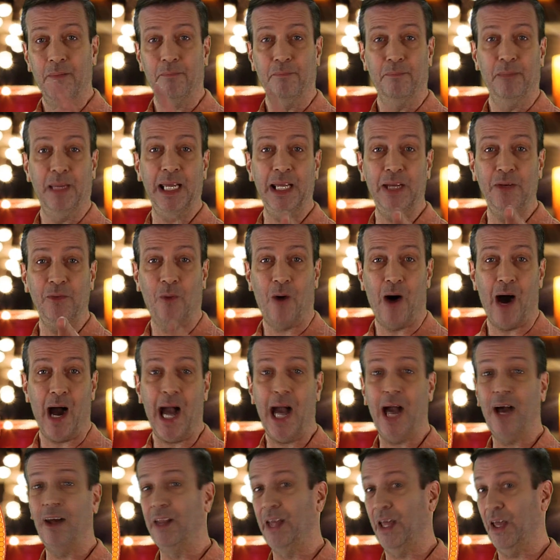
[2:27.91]

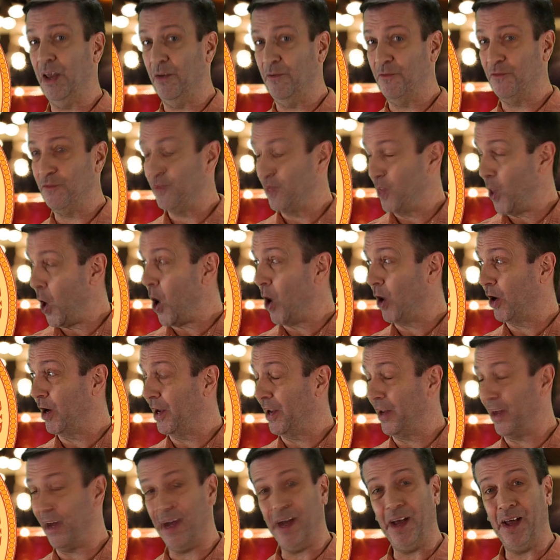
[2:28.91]
Meanwhile, in
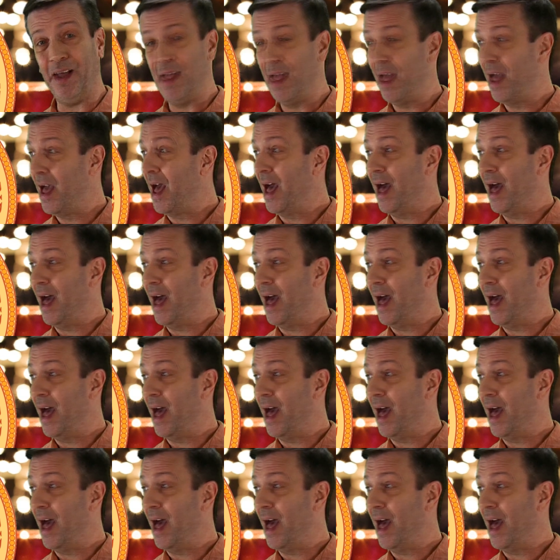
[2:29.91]
Florida,